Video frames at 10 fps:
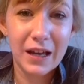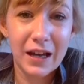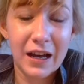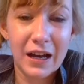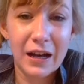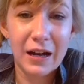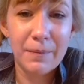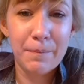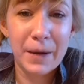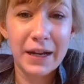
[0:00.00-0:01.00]

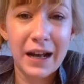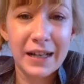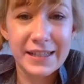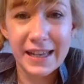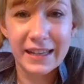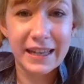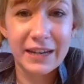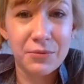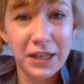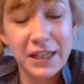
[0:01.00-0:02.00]
But I'd say that
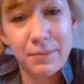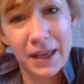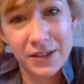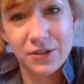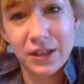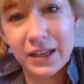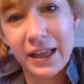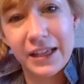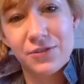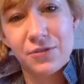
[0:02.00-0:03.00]
it really depends on the
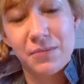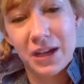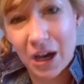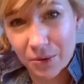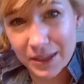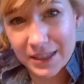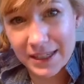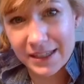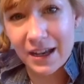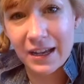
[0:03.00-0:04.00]
classroom and how it's
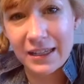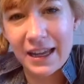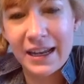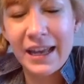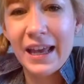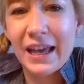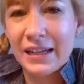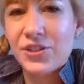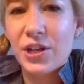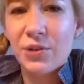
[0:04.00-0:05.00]
designed. And
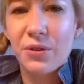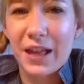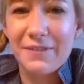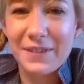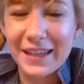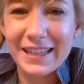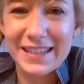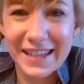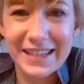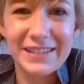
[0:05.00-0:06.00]
in general, I think
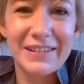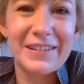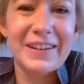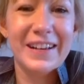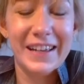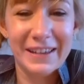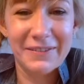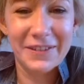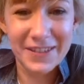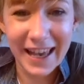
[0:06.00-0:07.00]
it's easier
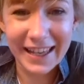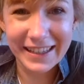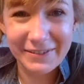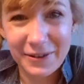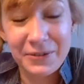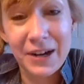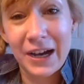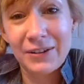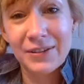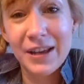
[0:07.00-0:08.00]
if you take the phone
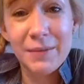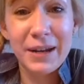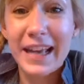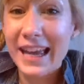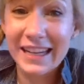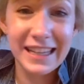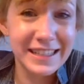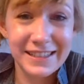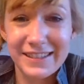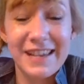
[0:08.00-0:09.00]
out. But again,
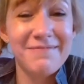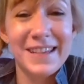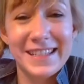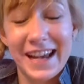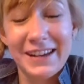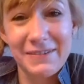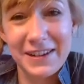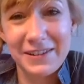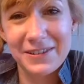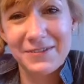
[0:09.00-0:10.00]
this same exact thing
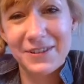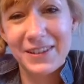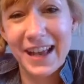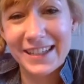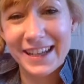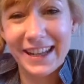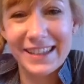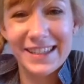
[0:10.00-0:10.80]
goes for the adults.